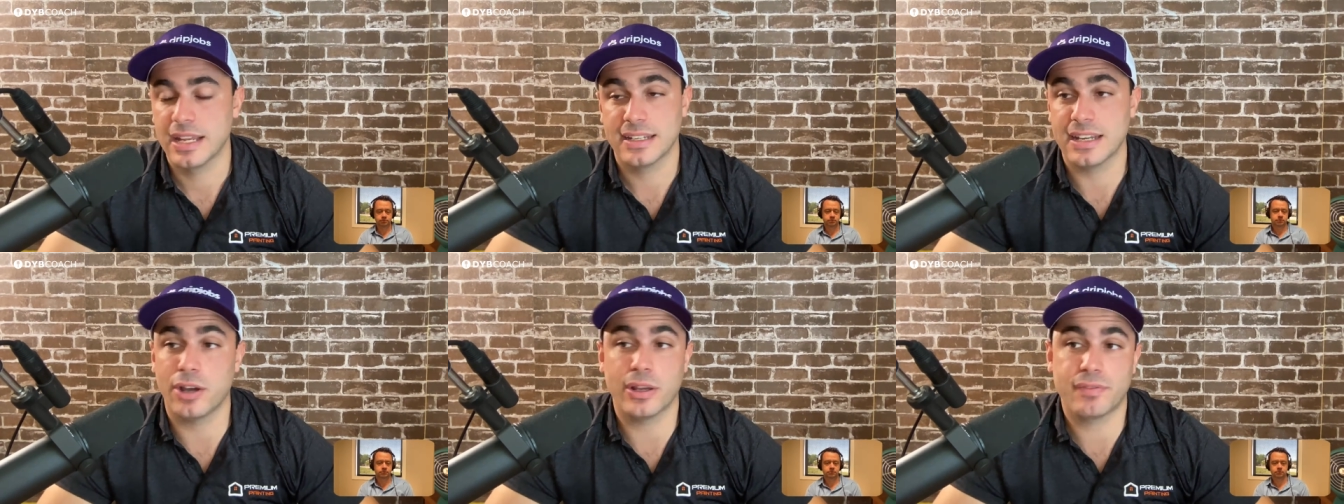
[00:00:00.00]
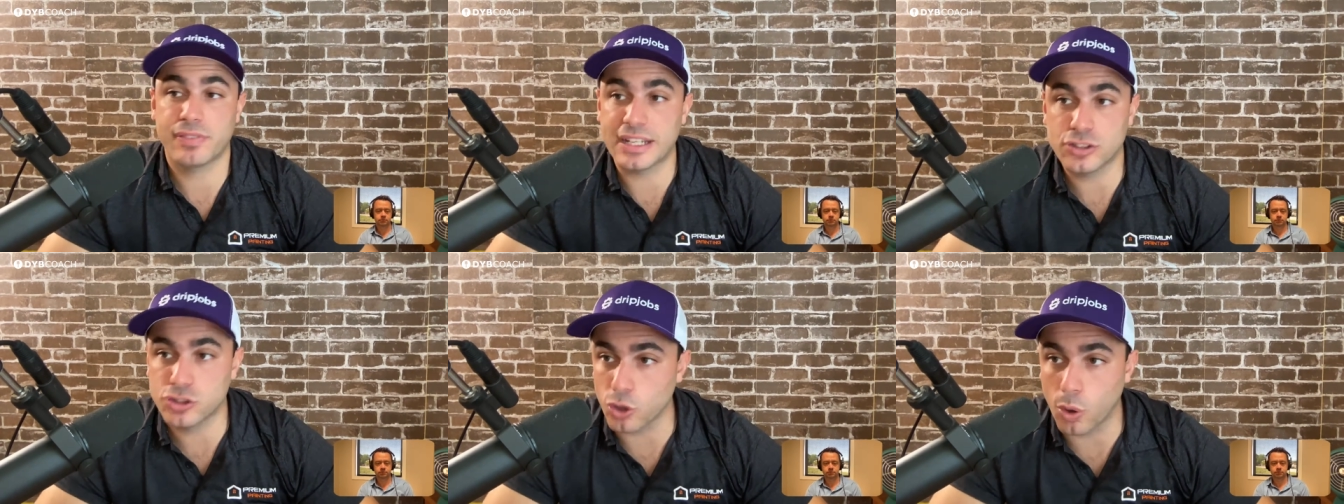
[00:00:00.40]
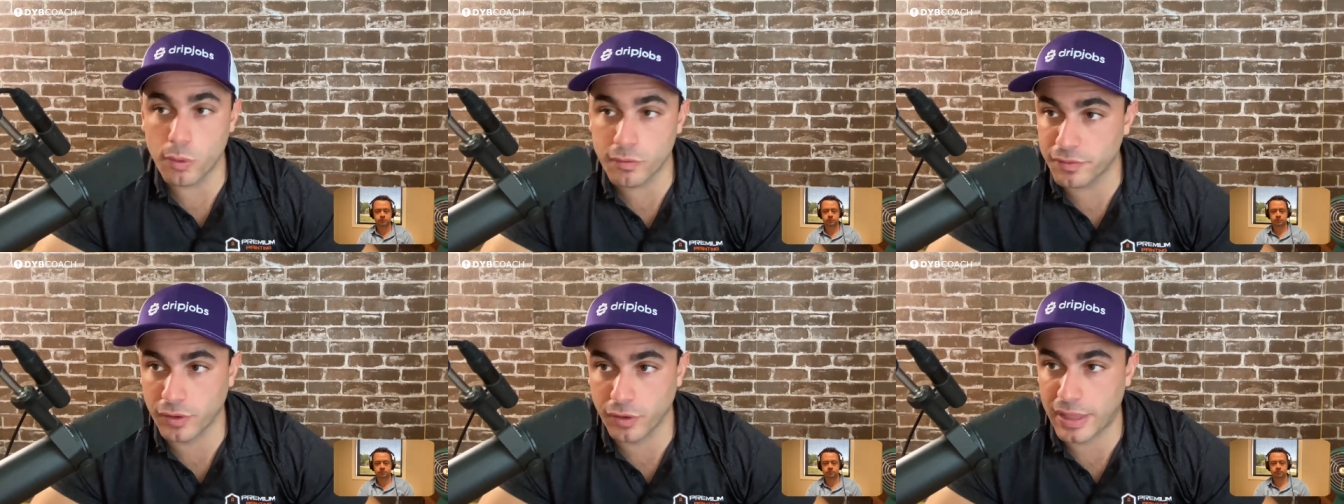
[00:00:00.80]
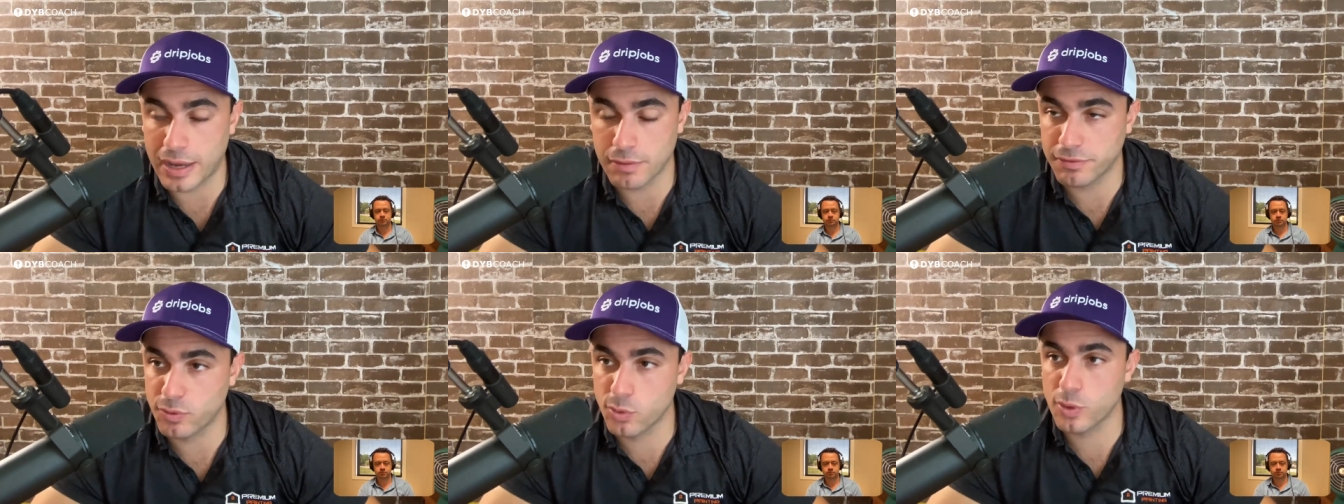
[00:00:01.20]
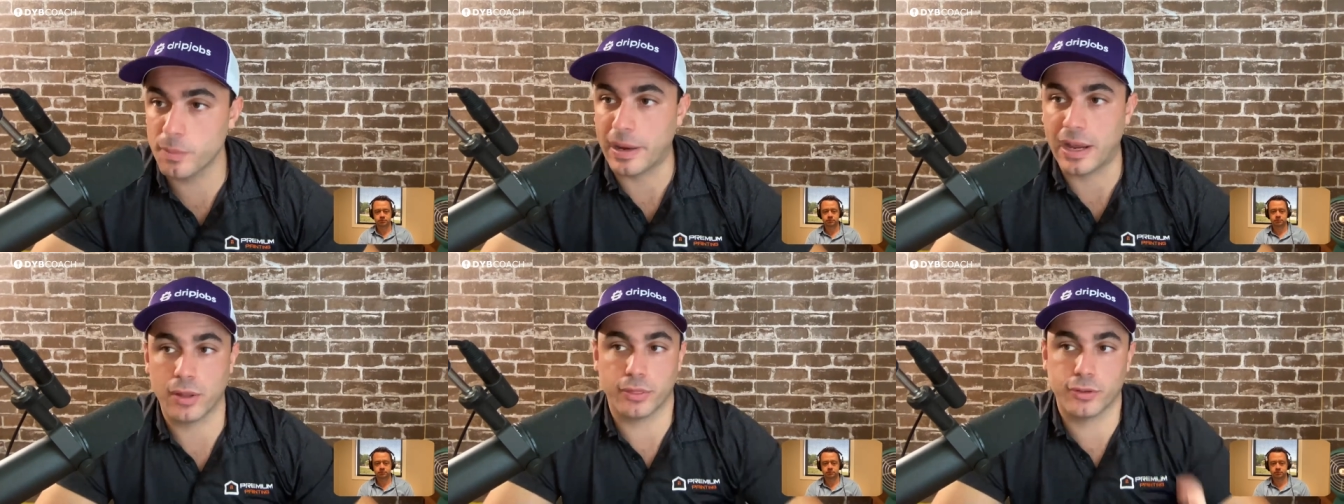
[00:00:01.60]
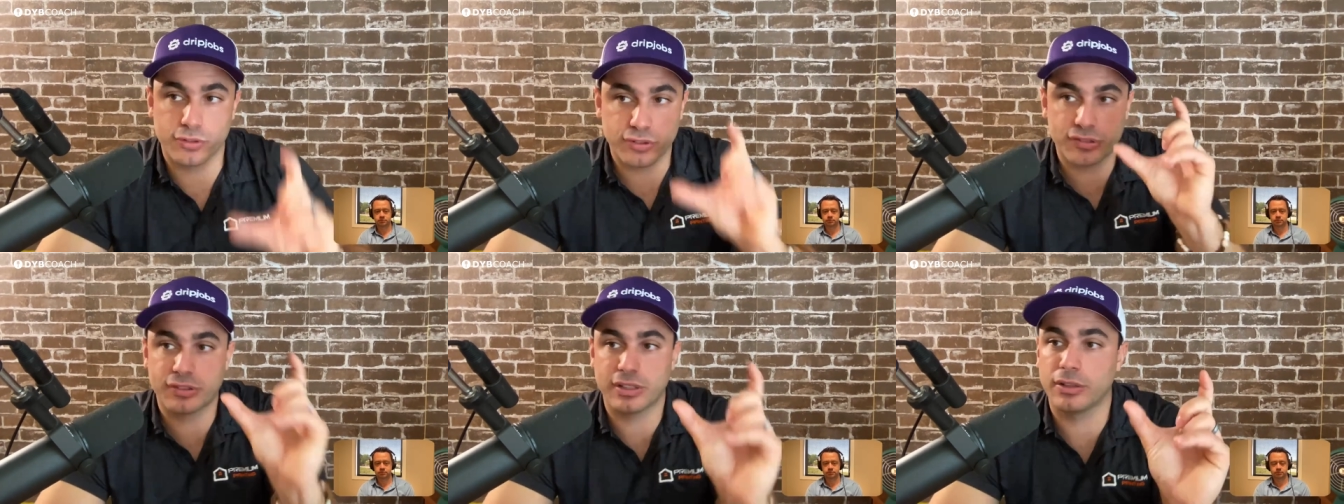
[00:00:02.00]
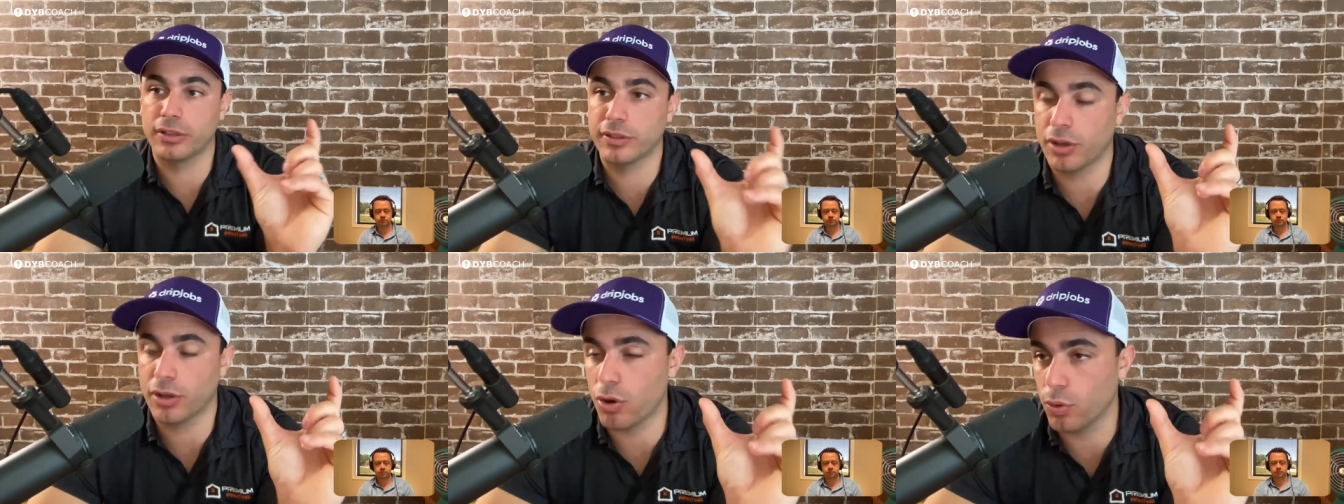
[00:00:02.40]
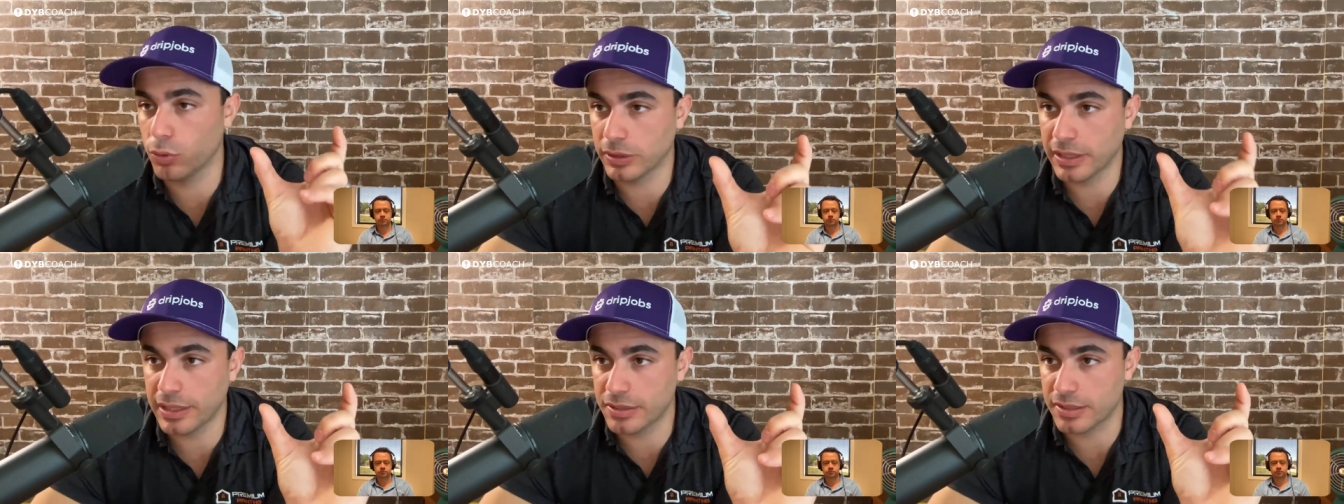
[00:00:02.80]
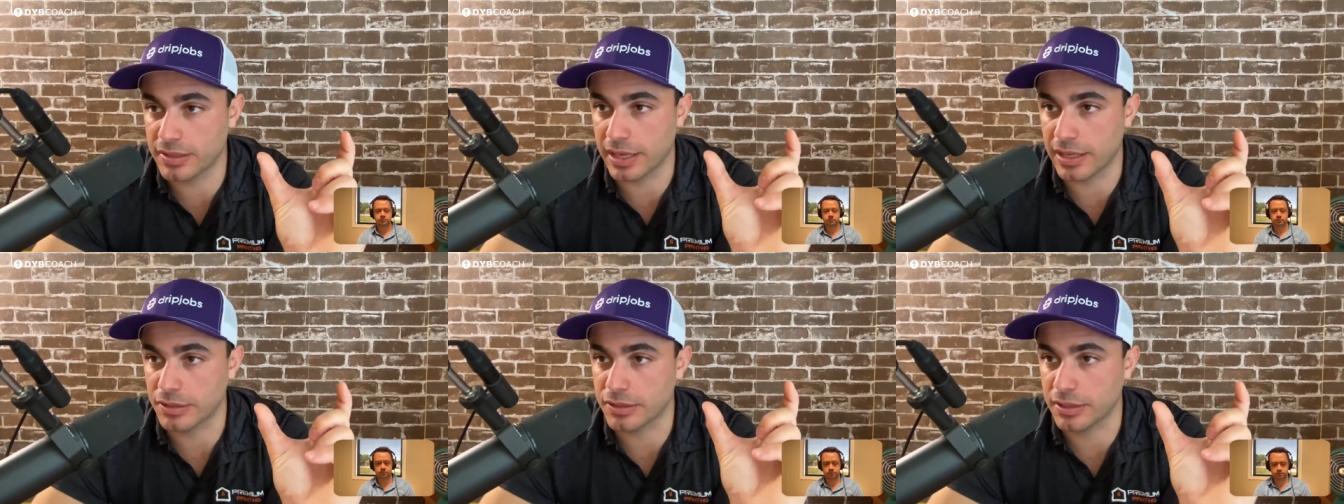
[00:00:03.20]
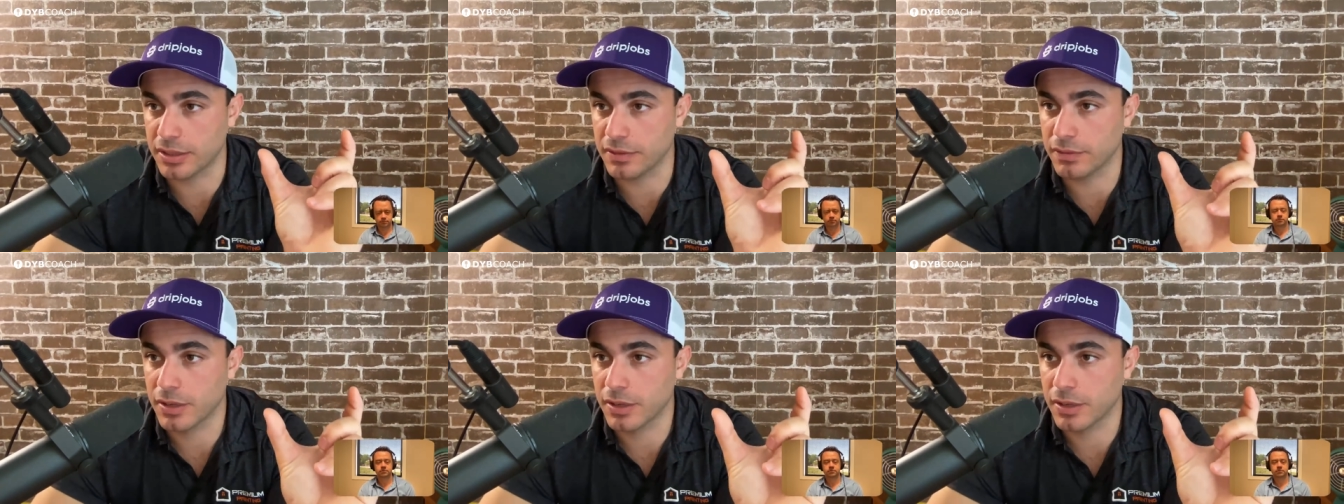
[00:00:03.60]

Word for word: Now, if they don't fill that form out, they're still in the cold lead stage, Steve.